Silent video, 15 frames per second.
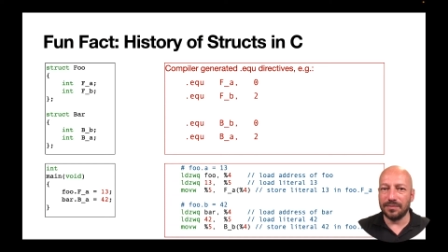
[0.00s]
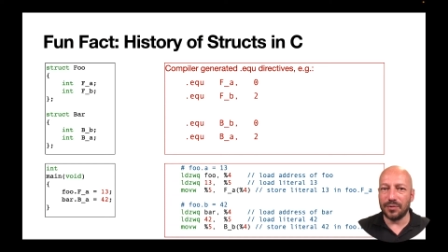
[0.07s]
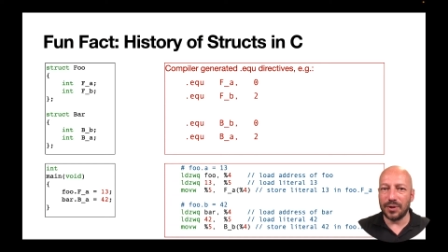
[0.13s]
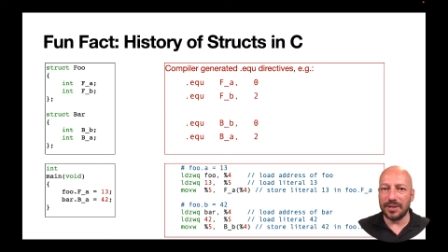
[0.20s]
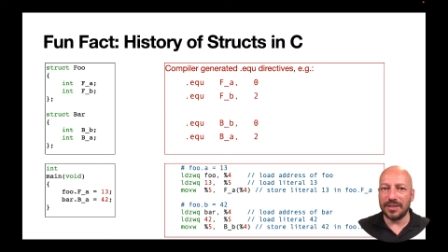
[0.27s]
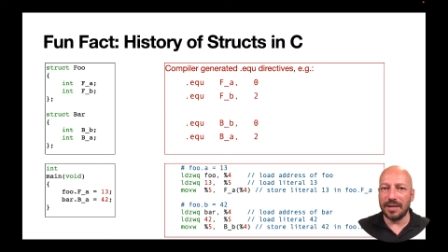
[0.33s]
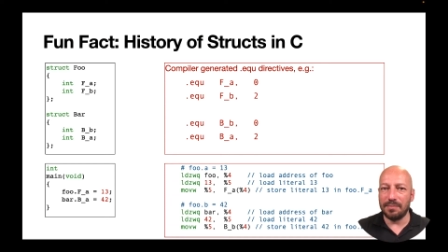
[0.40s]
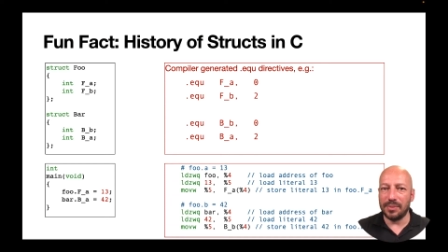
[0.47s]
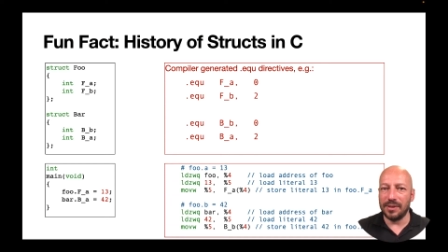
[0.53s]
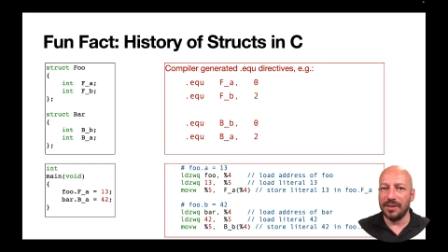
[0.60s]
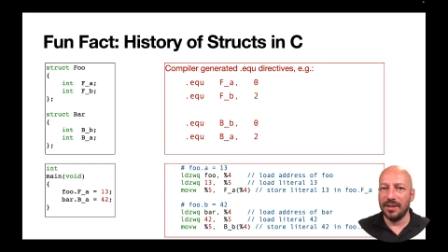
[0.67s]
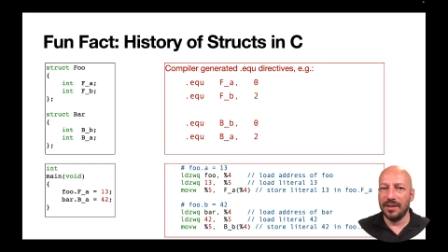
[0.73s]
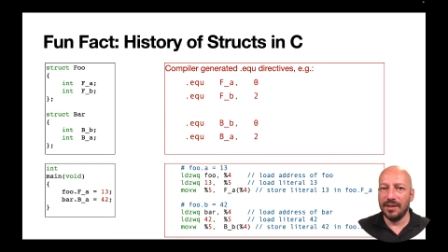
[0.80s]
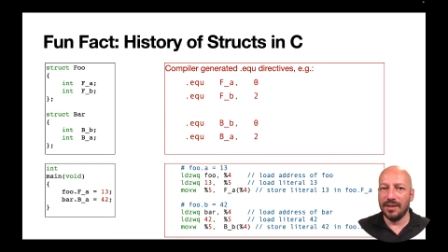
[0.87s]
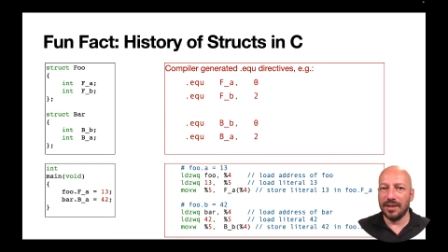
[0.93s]
For example,
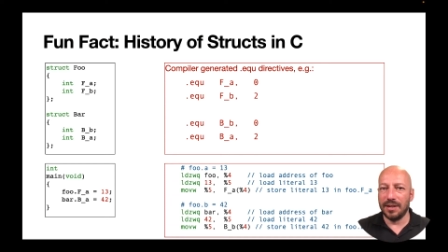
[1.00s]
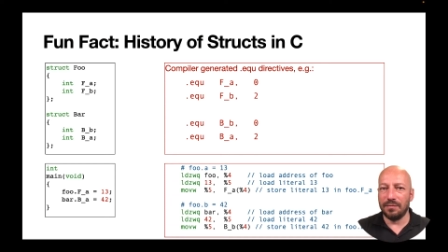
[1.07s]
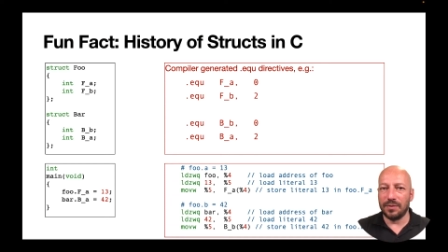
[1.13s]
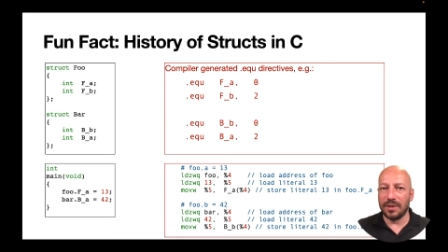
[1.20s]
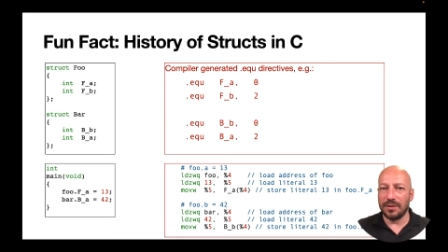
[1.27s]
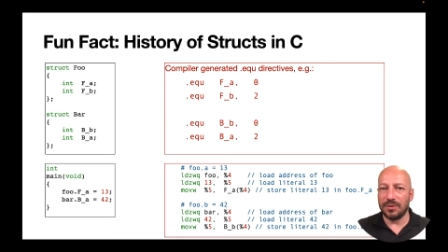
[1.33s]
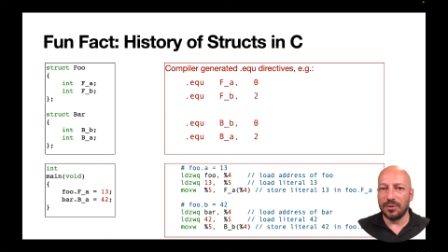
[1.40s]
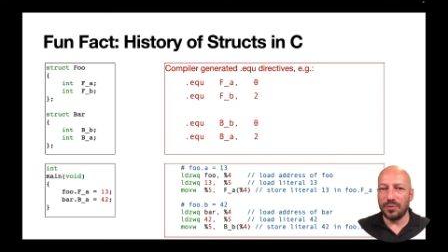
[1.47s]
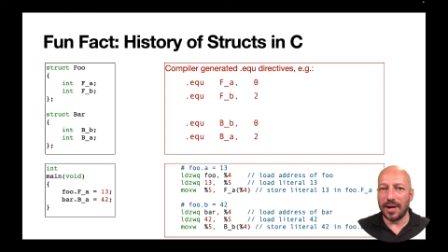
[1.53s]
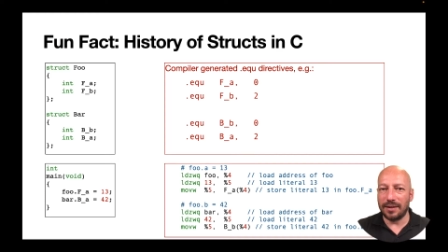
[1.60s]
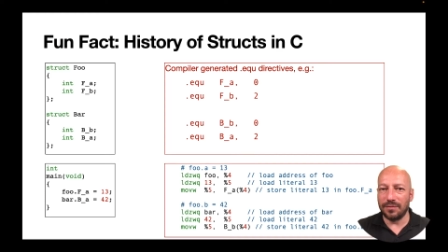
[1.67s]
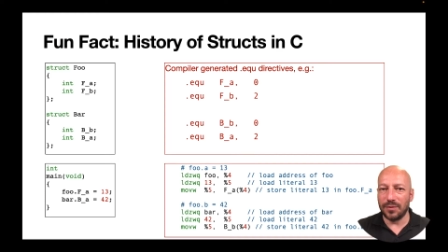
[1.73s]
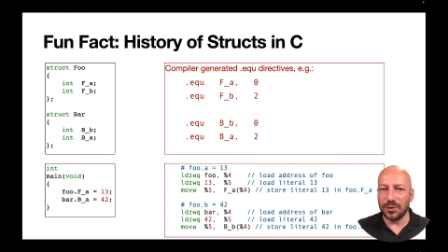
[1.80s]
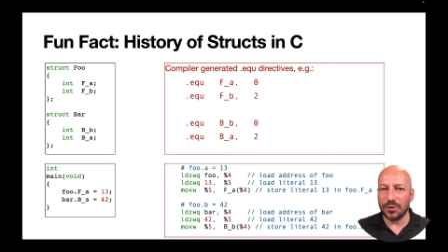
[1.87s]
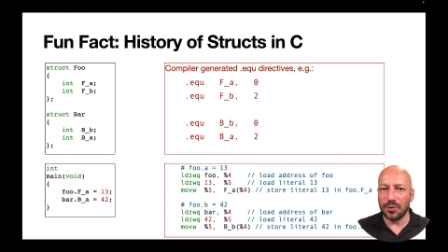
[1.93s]
if the
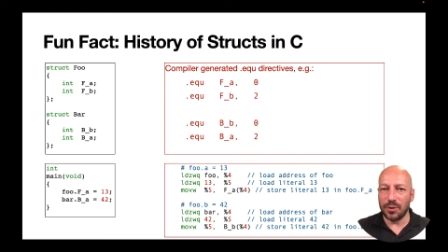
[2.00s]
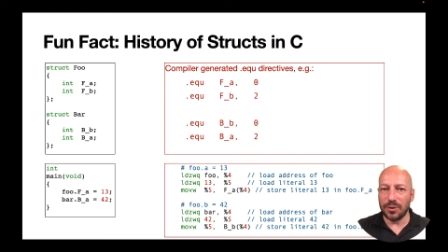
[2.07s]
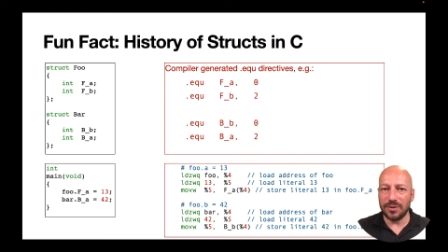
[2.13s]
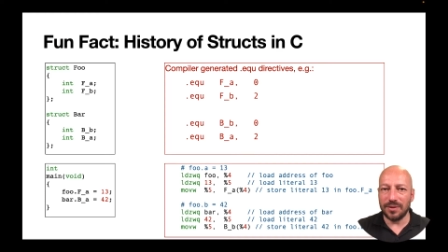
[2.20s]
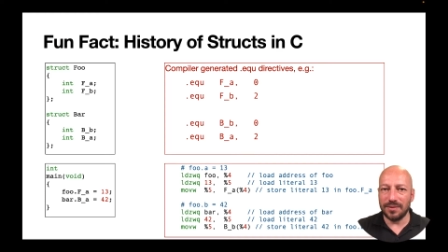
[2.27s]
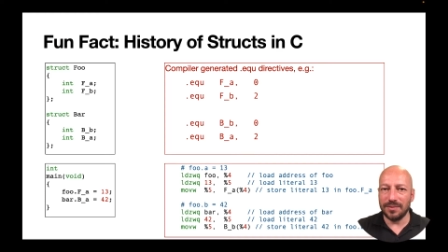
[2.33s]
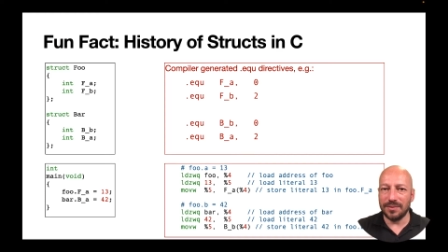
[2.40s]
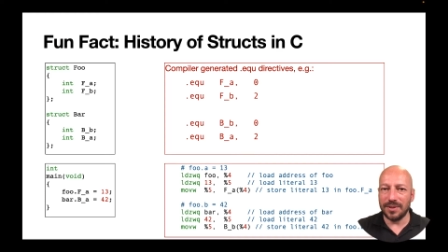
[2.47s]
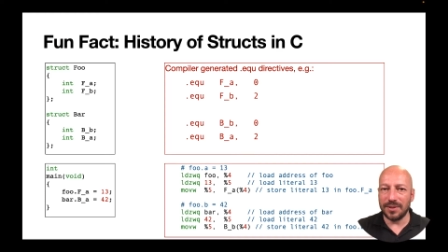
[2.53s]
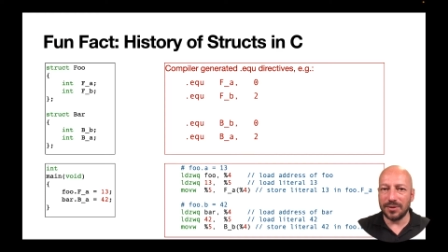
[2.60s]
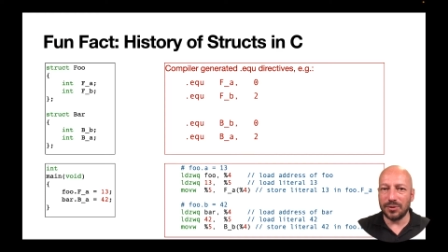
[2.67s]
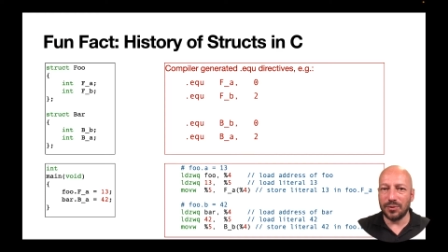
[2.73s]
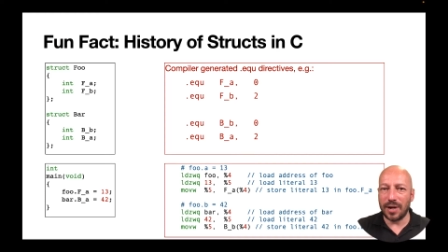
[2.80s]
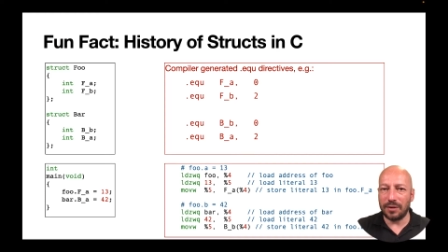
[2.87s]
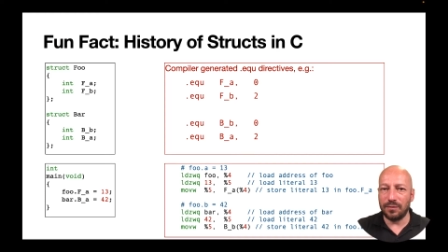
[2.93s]
struct was called uh,
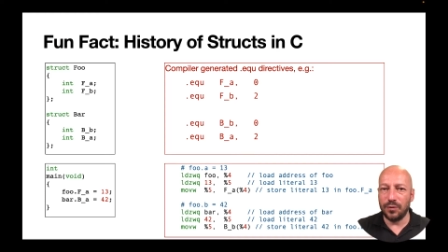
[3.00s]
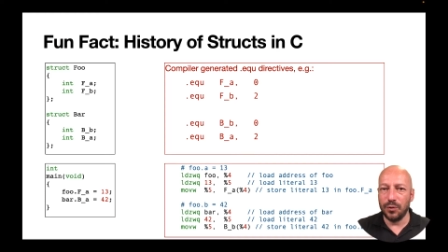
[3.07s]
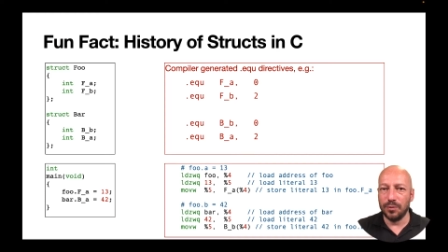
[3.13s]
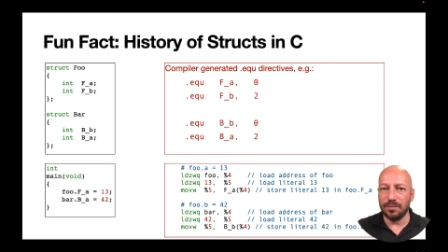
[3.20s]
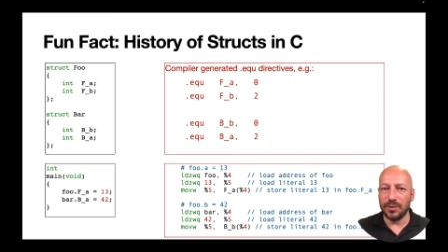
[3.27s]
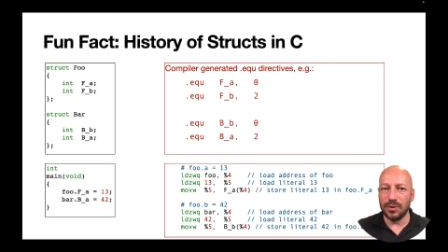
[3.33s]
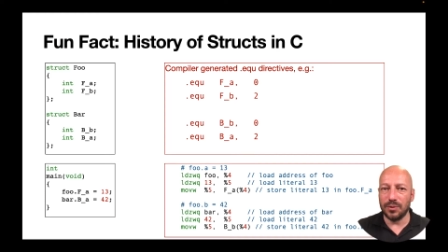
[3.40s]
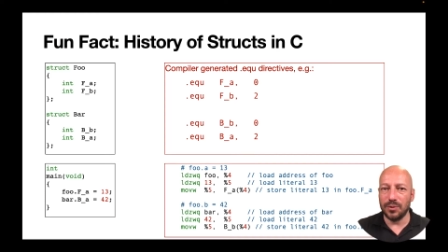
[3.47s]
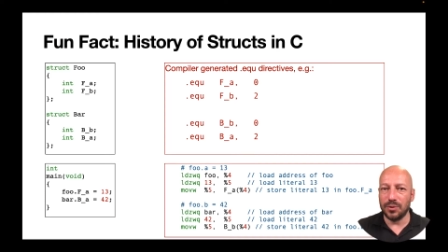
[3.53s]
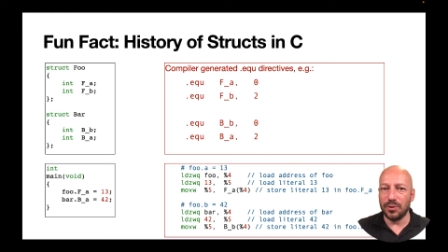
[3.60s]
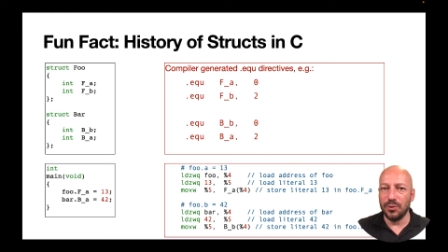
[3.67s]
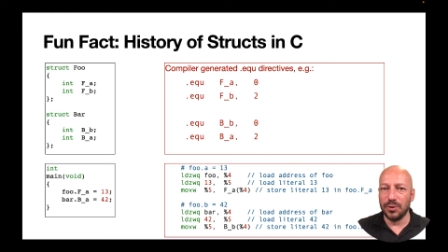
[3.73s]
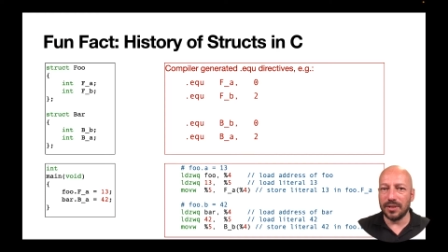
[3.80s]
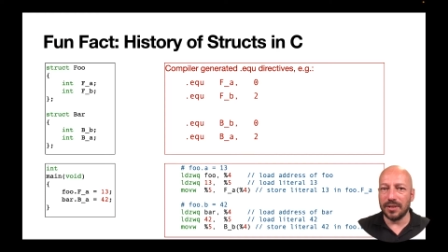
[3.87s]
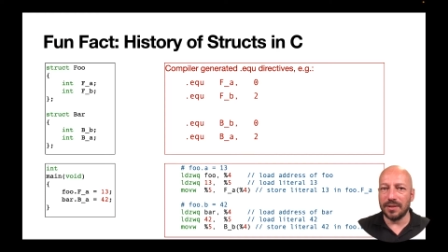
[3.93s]
struct foo, you could
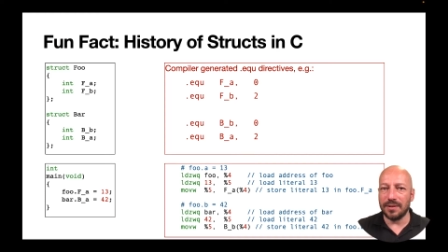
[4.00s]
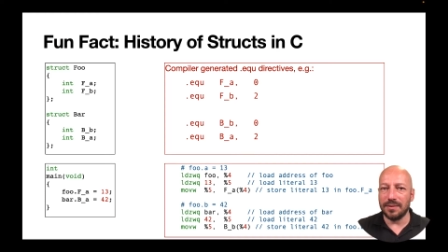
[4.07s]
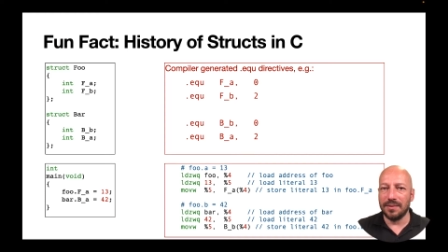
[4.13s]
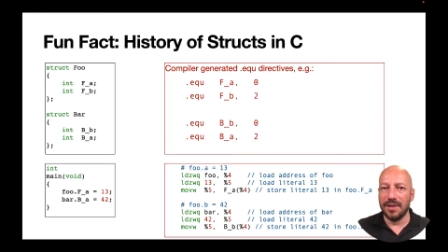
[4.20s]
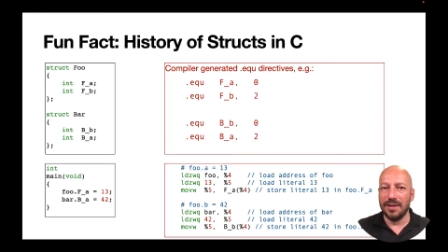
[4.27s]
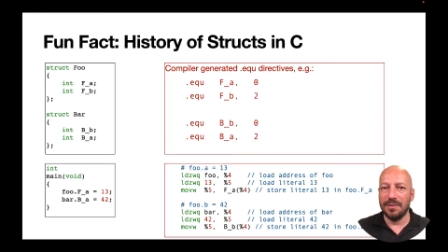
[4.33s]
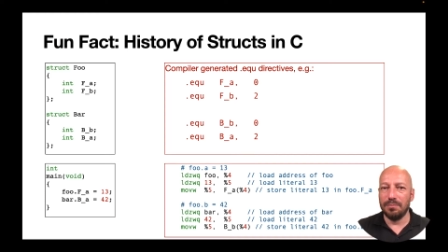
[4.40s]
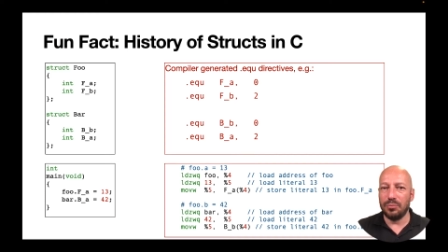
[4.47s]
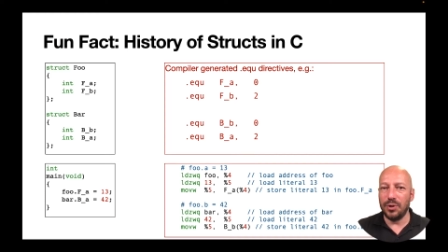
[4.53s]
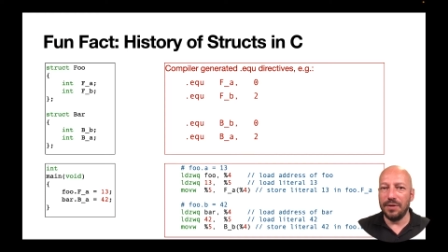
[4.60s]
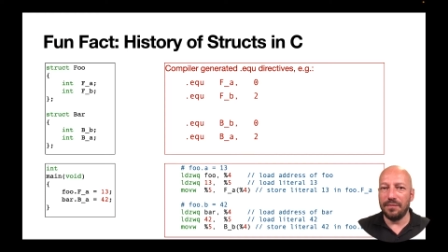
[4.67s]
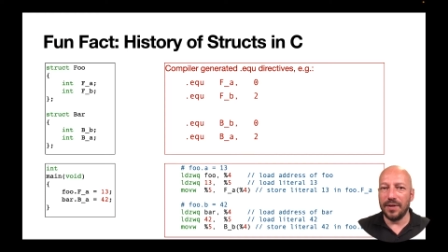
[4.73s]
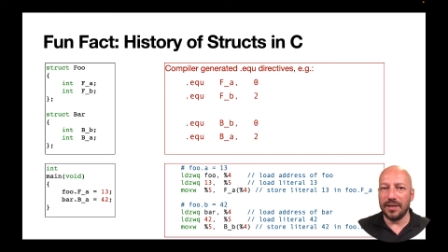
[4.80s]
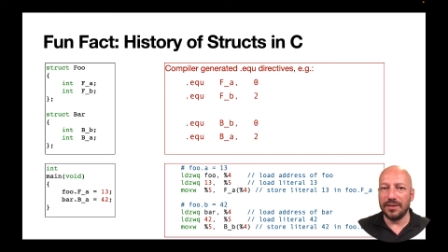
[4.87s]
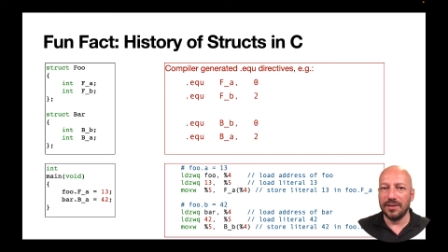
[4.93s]
use the
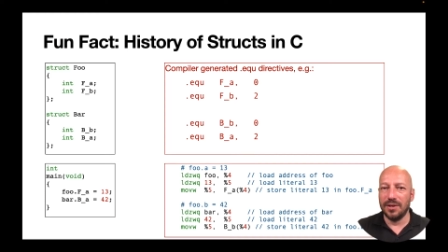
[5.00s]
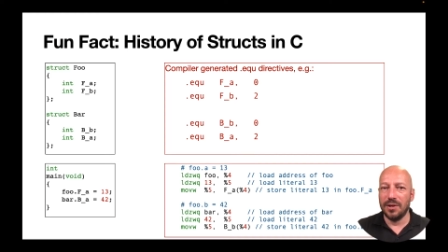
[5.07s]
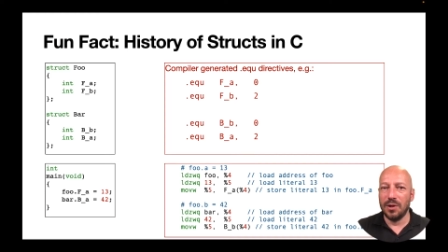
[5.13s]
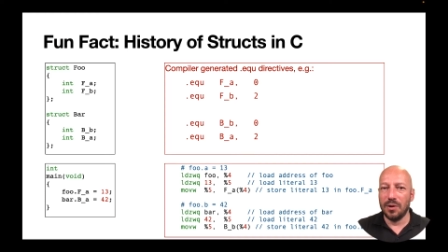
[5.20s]
prefix